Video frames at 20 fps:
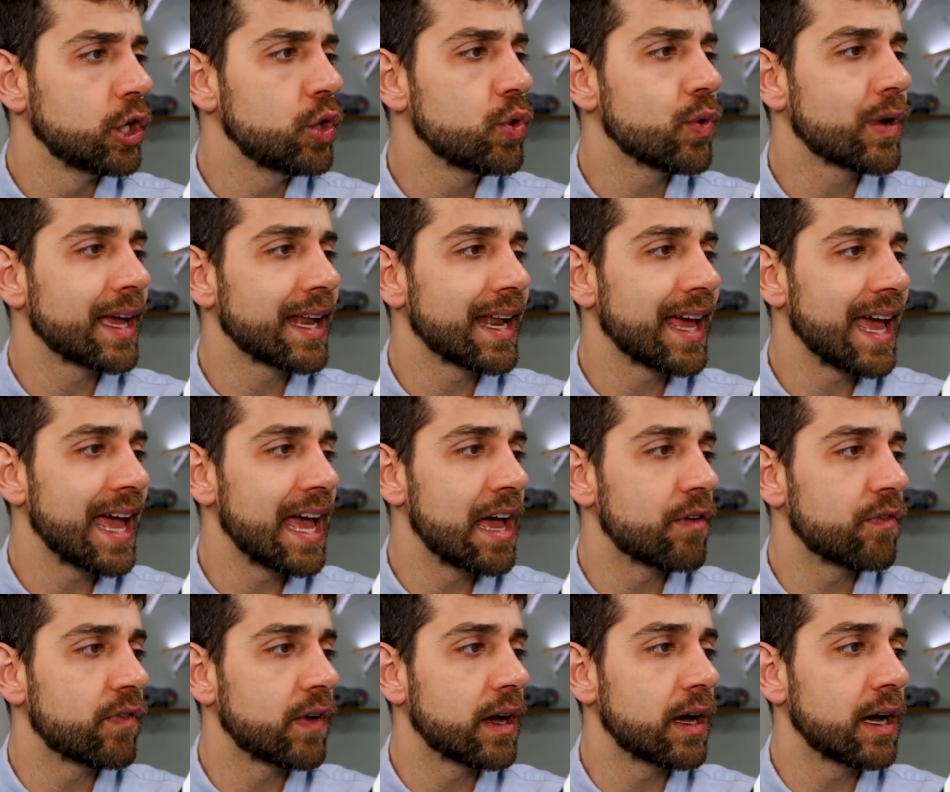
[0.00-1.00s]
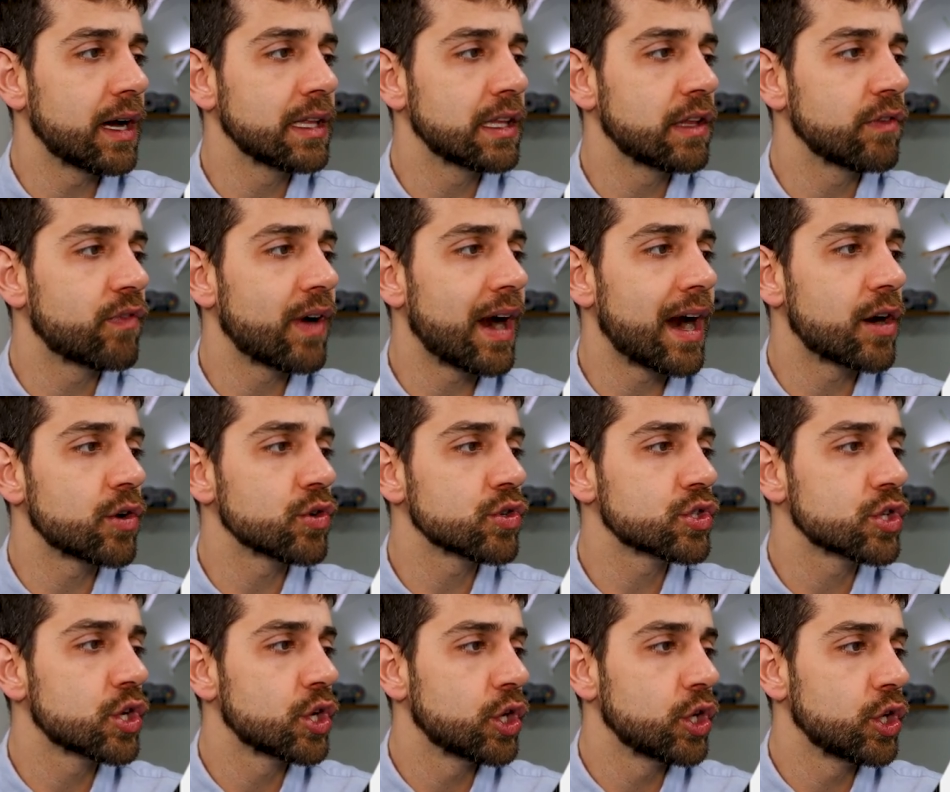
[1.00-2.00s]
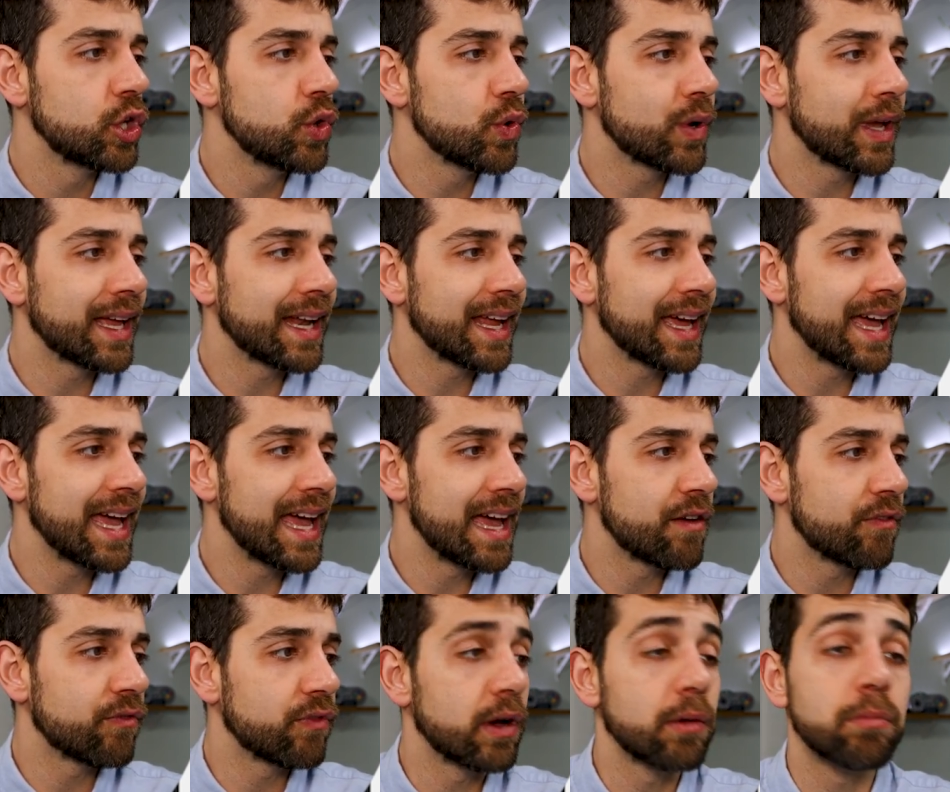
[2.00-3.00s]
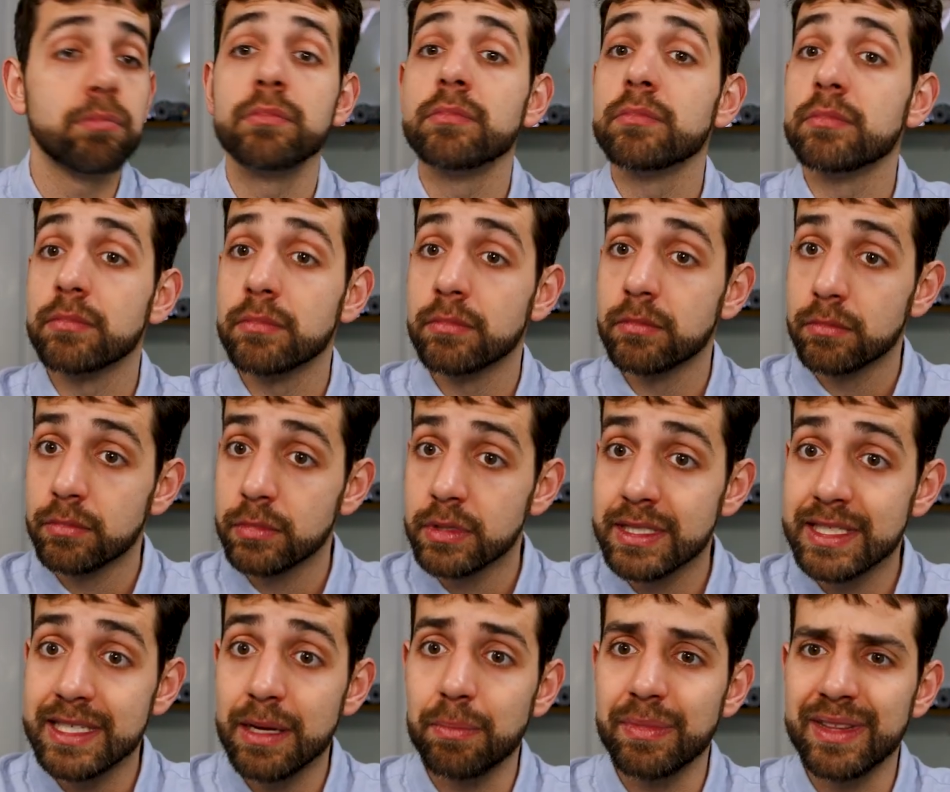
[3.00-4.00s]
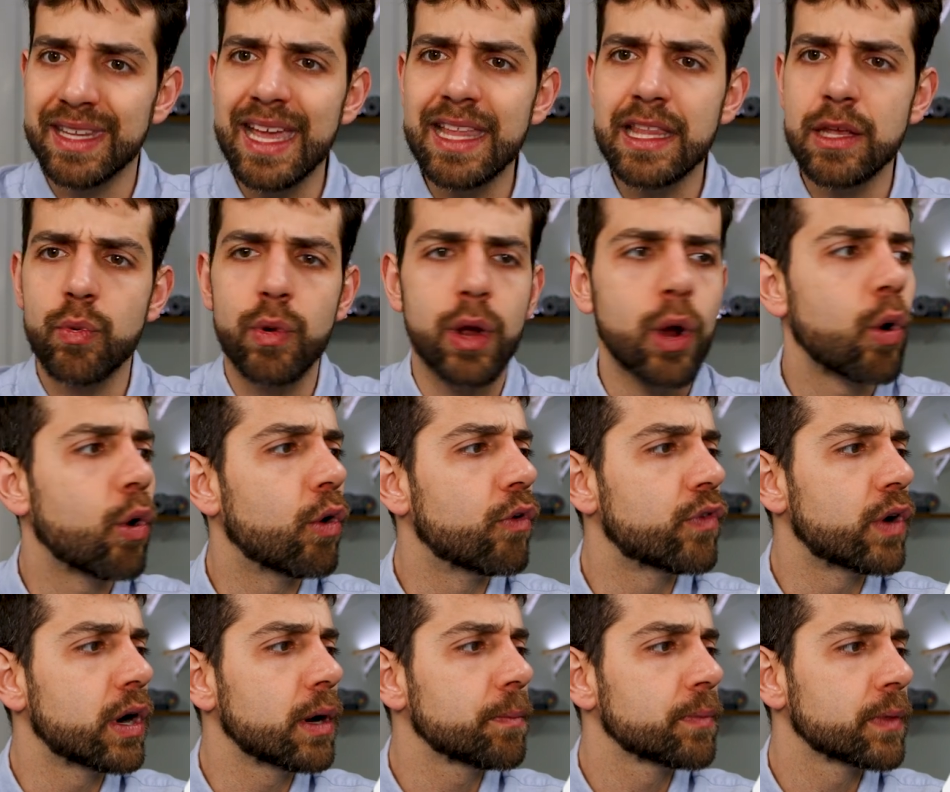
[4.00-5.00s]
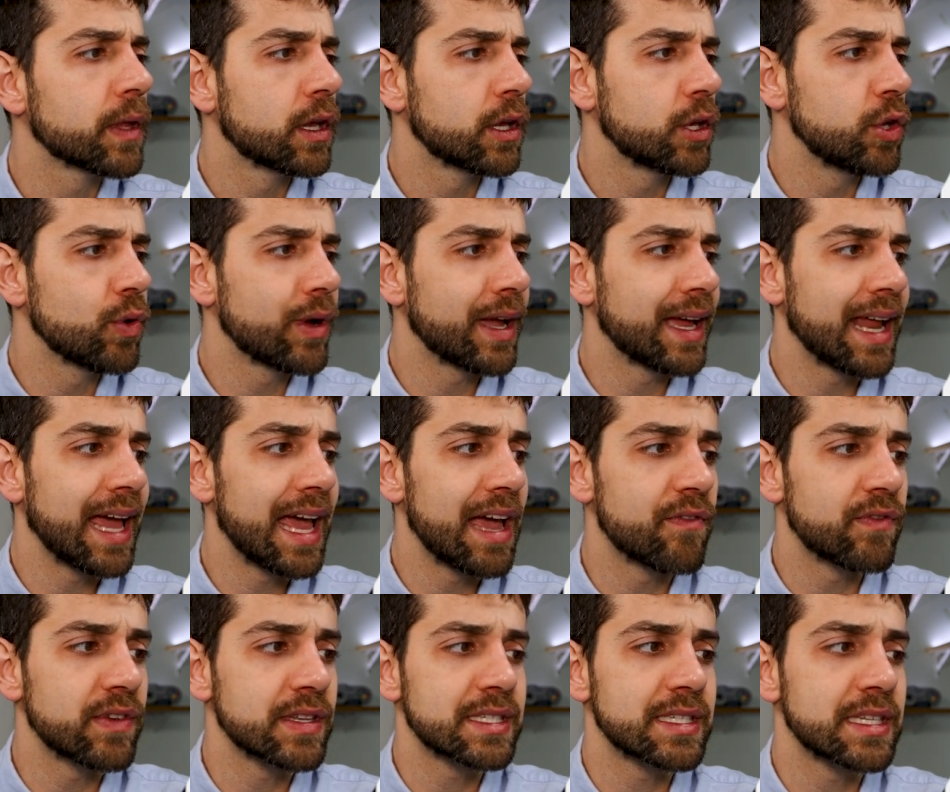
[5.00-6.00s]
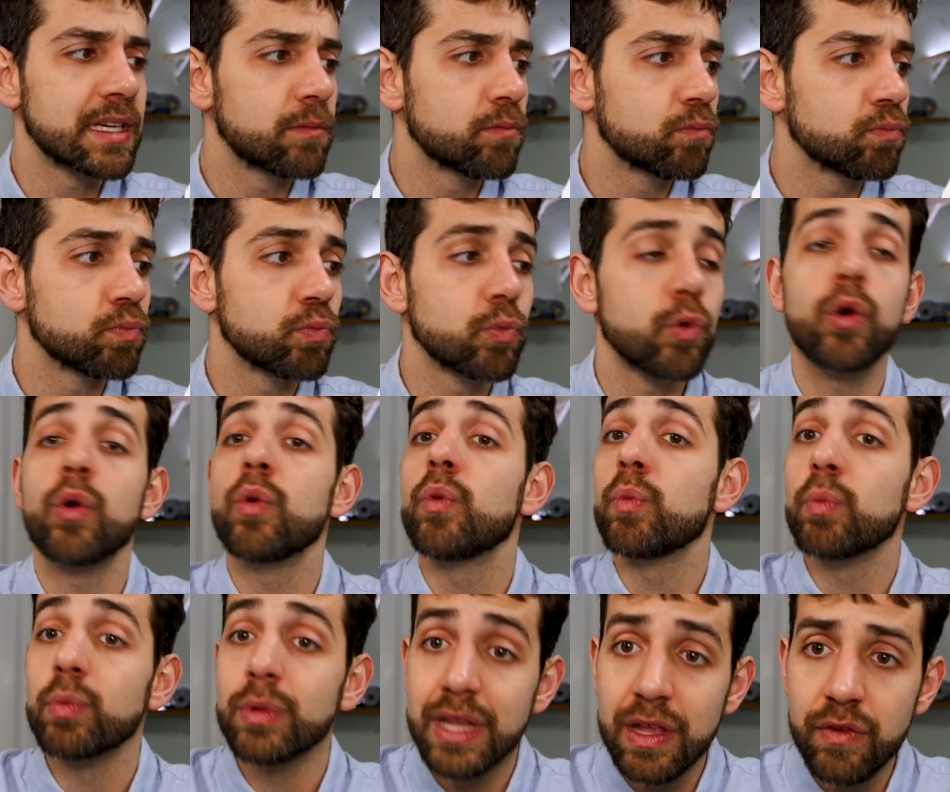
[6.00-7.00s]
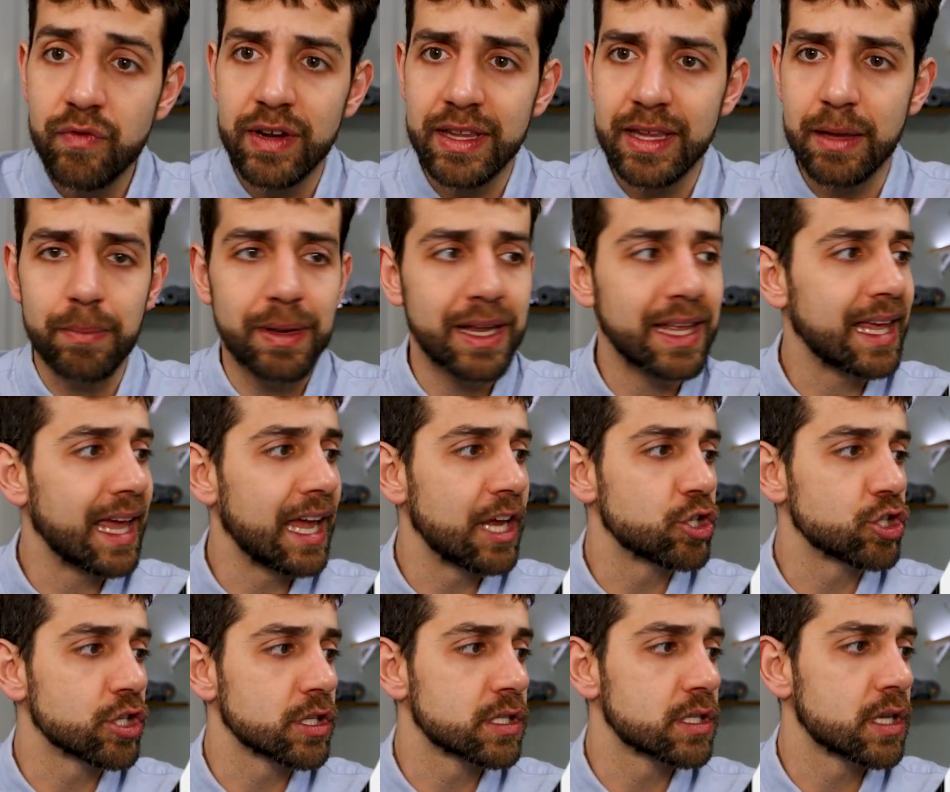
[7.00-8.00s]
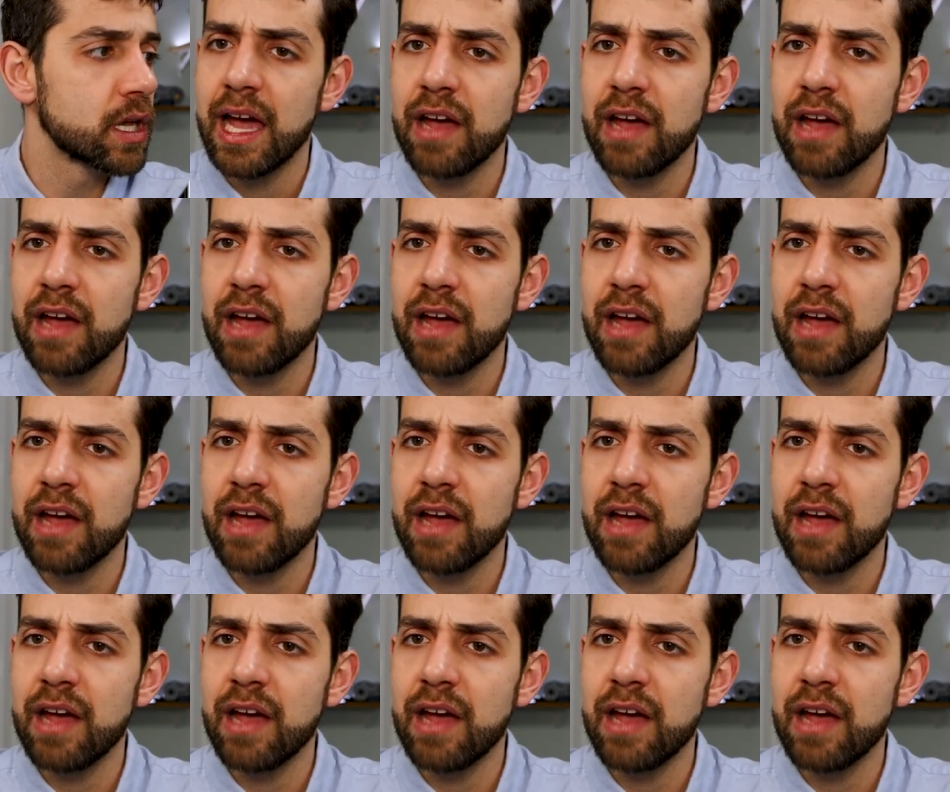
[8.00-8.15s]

You can have antivirus, you can have some data recover, you can have some different applications.